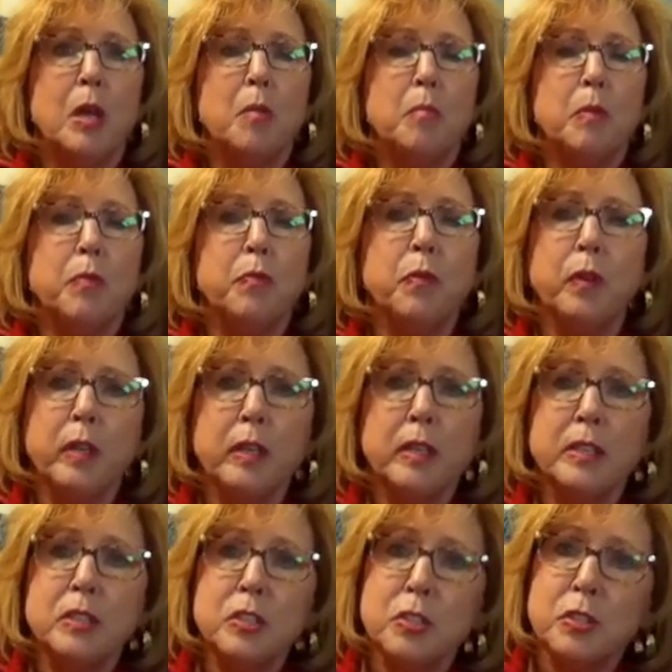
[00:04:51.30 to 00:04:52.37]
Before you
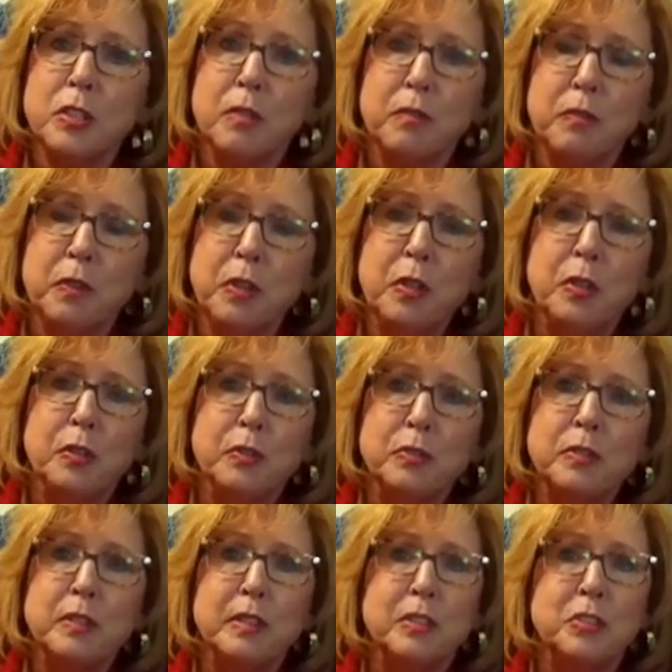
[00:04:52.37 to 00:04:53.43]
get too
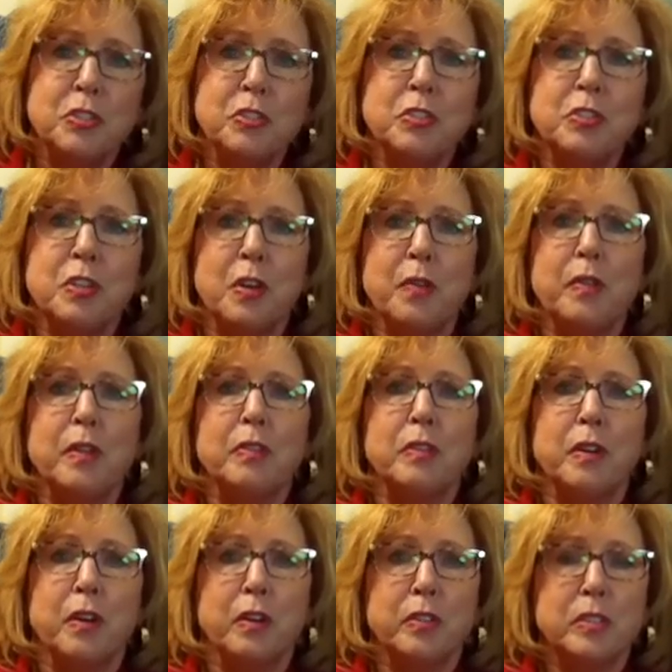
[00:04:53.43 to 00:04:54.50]
confused, just know that there
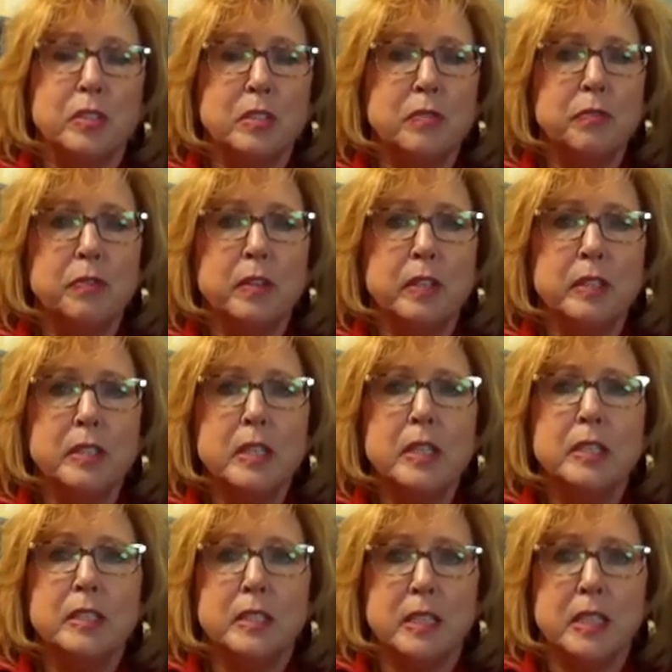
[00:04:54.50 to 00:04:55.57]
are different
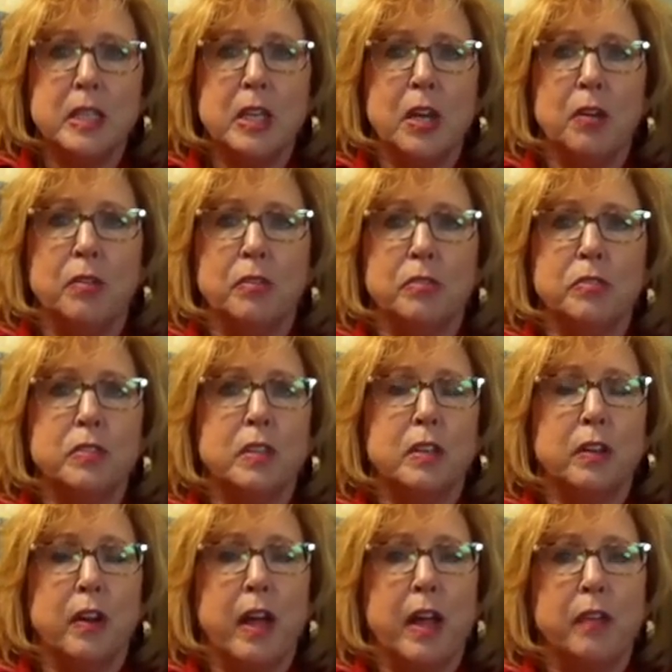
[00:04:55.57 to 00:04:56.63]
decoders that
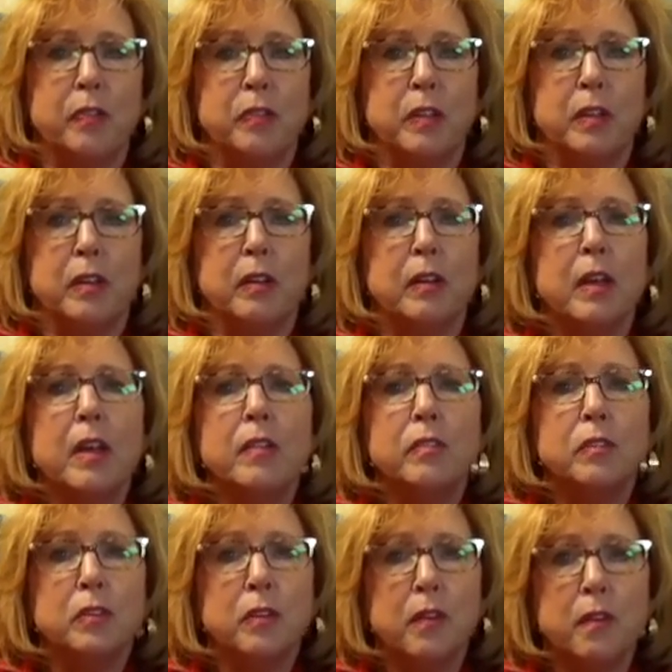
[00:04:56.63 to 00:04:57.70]
are out there
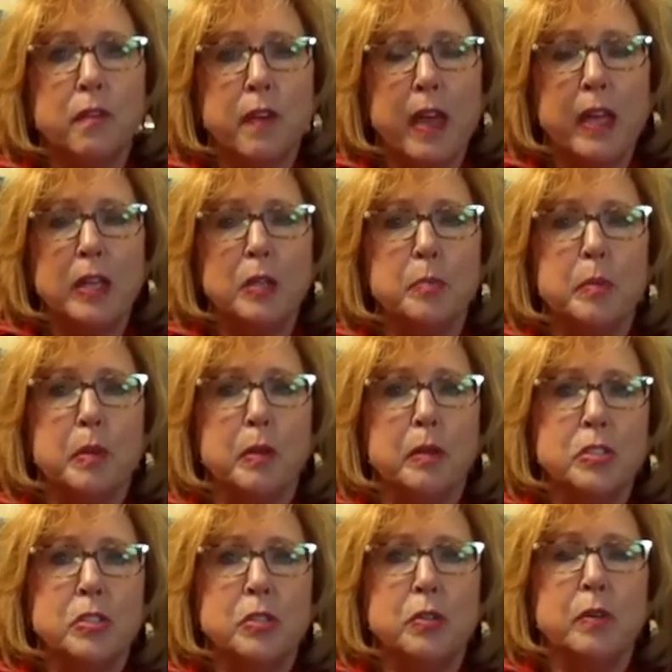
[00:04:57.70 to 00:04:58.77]
that are available
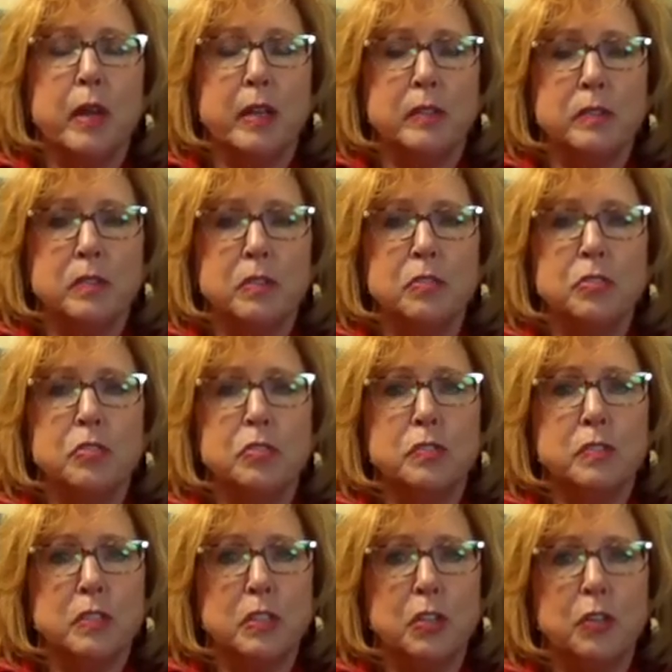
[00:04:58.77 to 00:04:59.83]
to a Social
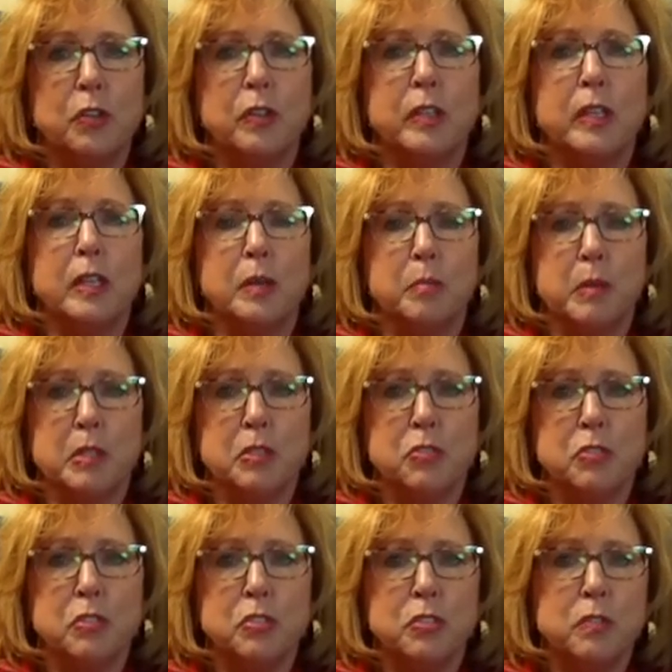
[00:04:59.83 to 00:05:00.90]
Security
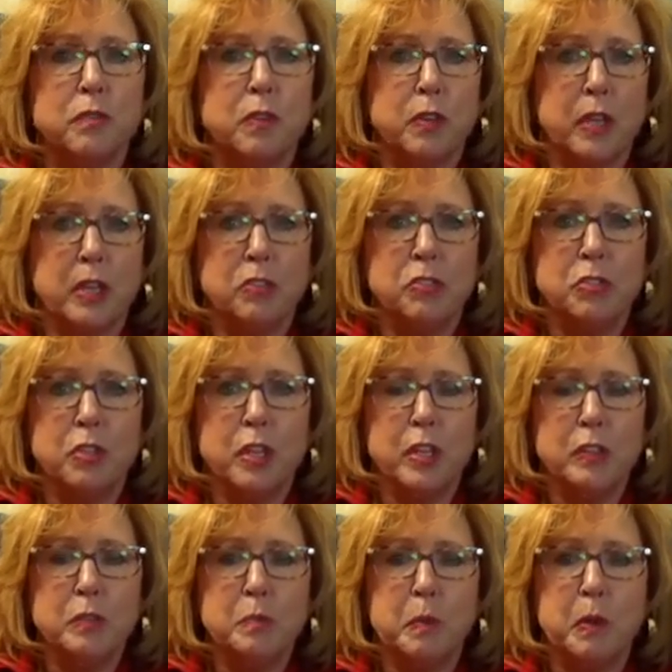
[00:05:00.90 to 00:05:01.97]
Administration vocational
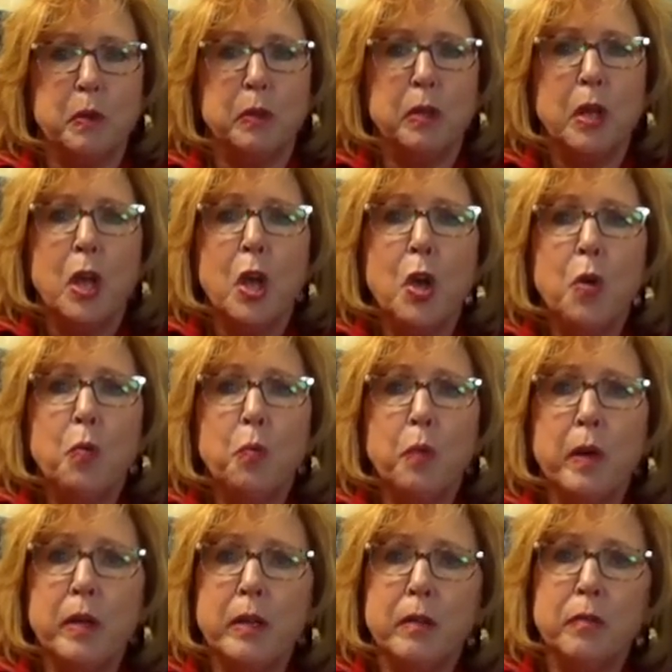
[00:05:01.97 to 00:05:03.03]
expert,
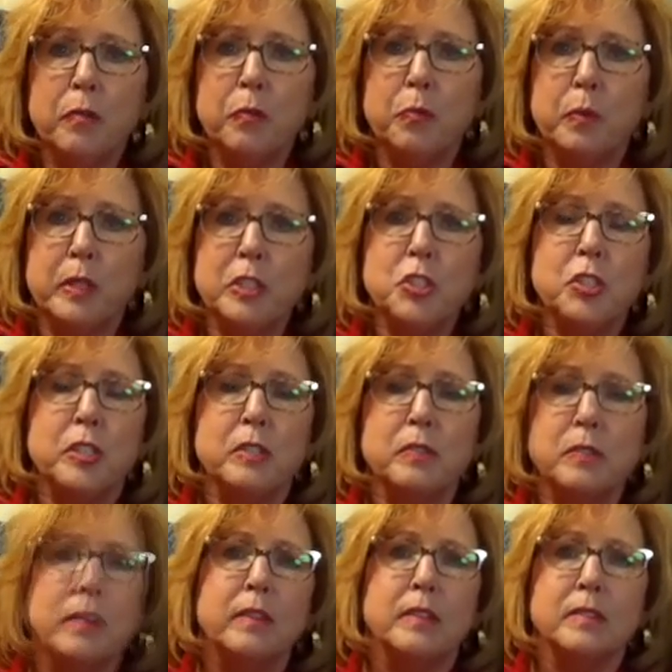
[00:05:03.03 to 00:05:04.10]
one of which is
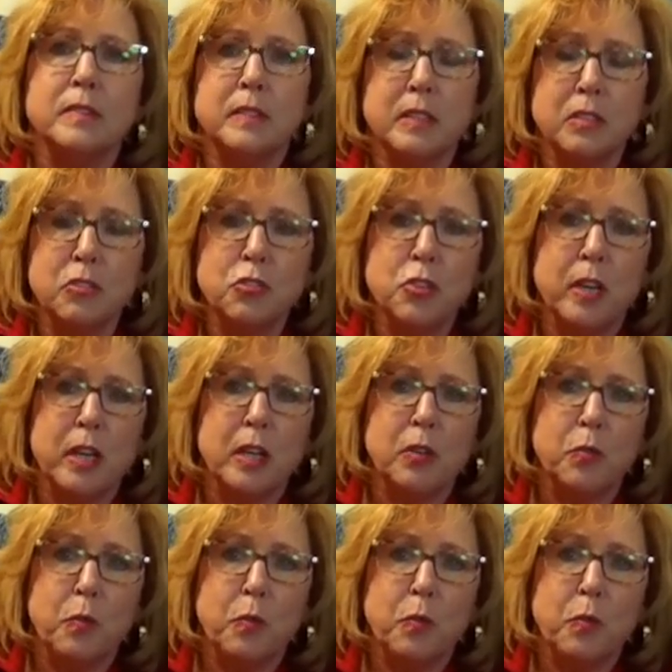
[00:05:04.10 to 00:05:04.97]
the SkillTRAN